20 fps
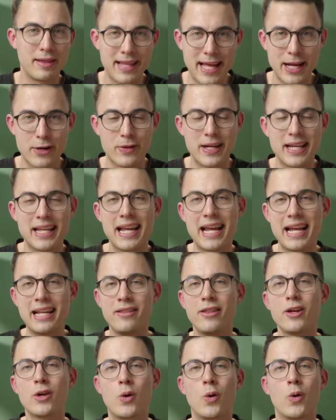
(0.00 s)
lettering
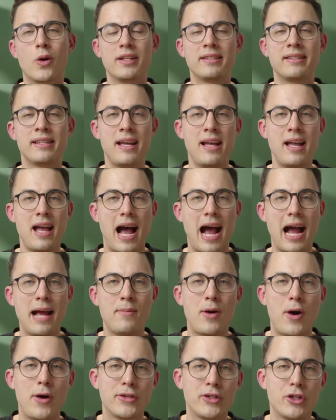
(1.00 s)
in the course.
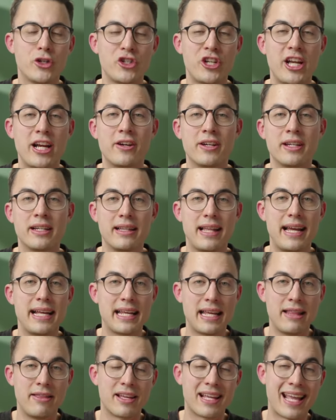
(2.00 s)
I'm also sharing,
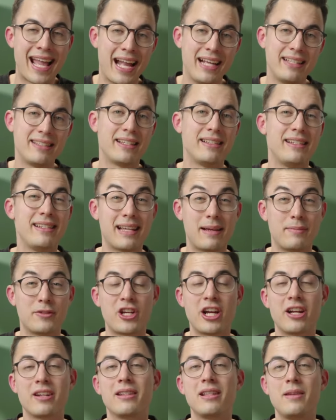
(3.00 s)
like in the case studies, I'm
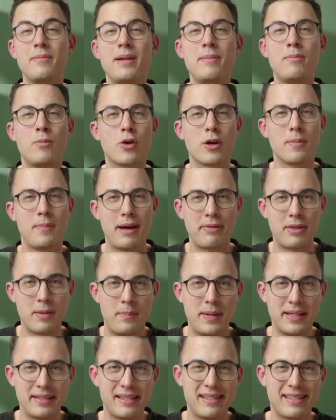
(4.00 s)
sharing a little bit more about the
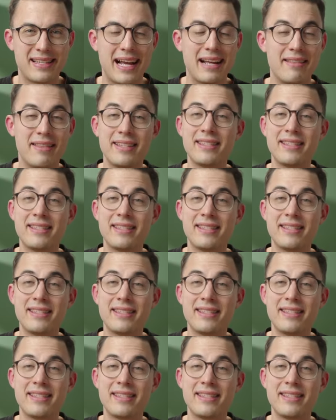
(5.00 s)
business side.